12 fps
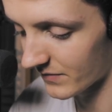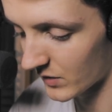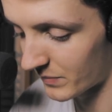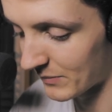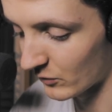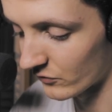
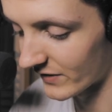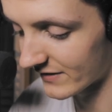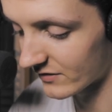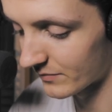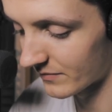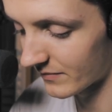the people's
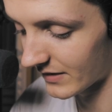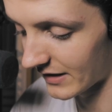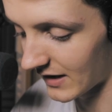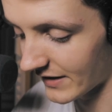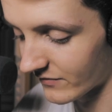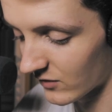victim
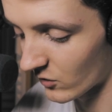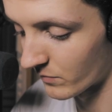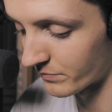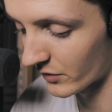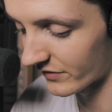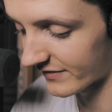and
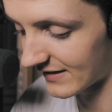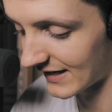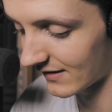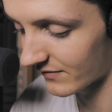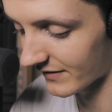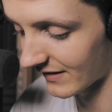lifelong
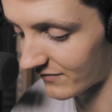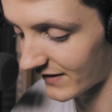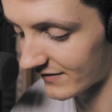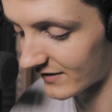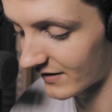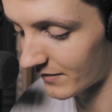bondslave, as they
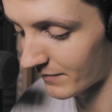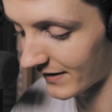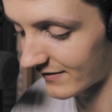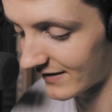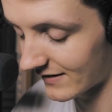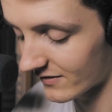fancied her,
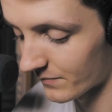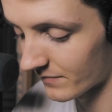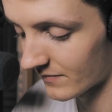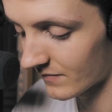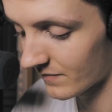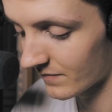might say to them.